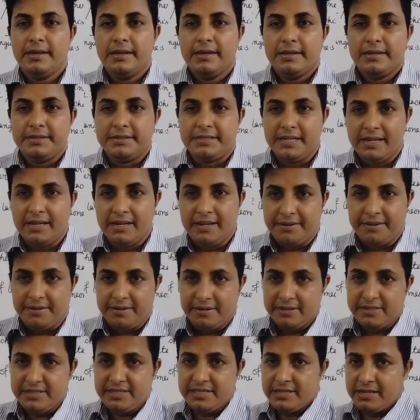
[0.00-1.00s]
Dear
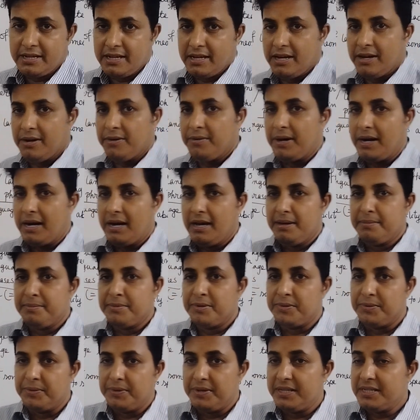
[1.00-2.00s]
learners, now
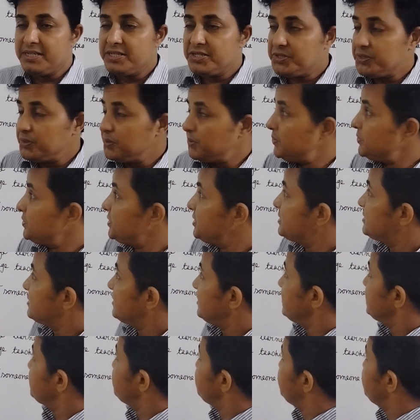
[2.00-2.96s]
I'm going to discuss